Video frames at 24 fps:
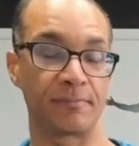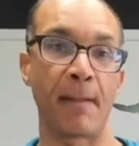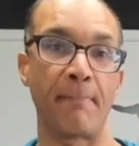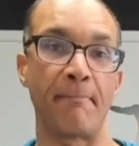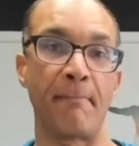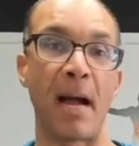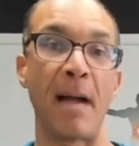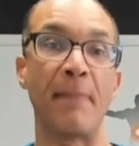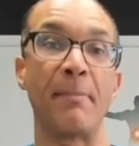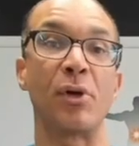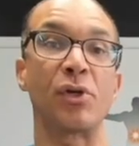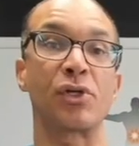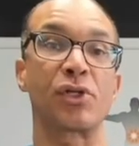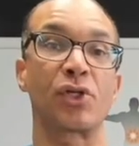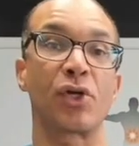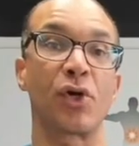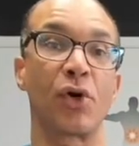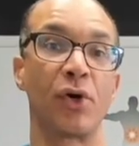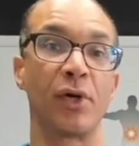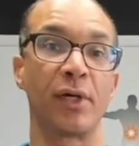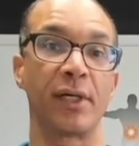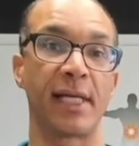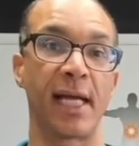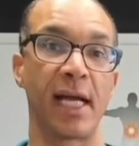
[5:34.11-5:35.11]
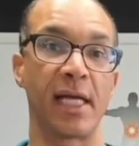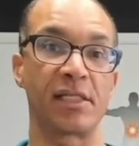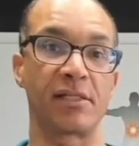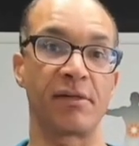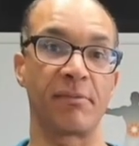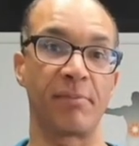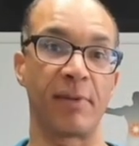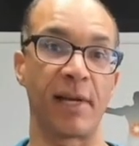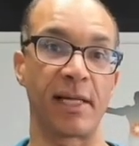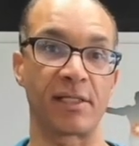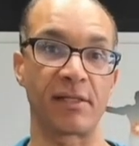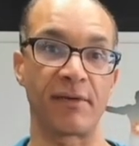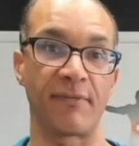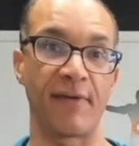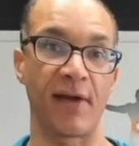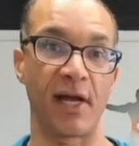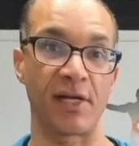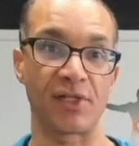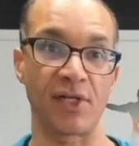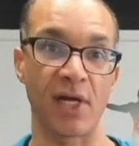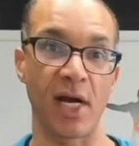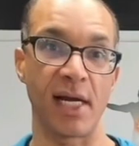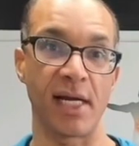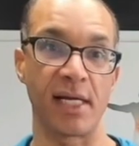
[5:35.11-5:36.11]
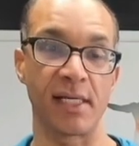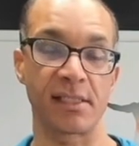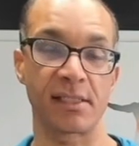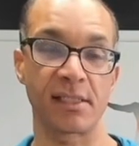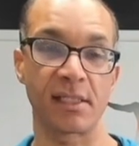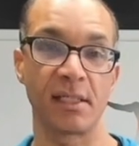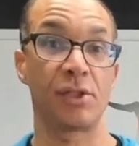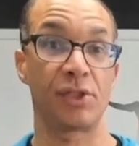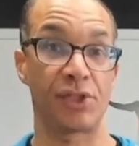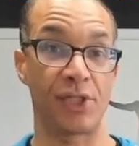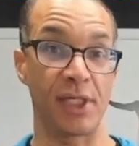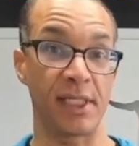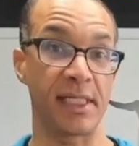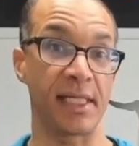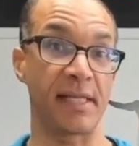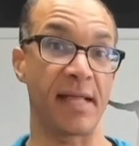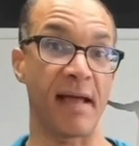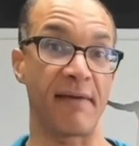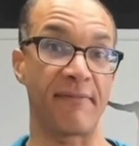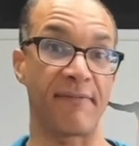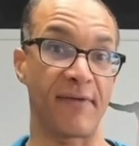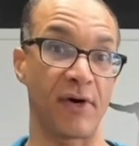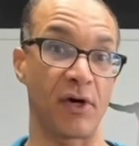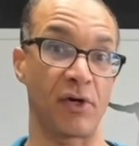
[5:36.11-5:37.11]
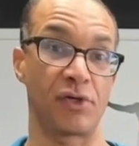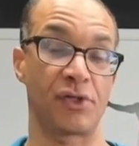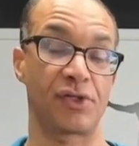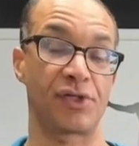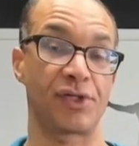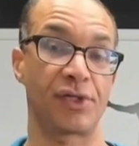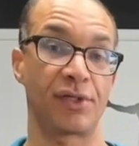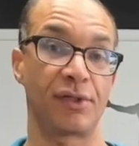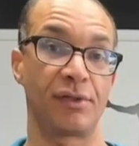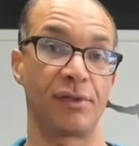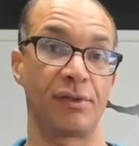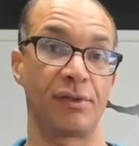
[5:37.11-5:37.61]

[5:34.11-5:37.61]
My most current case of plantar fasciitis, she did that first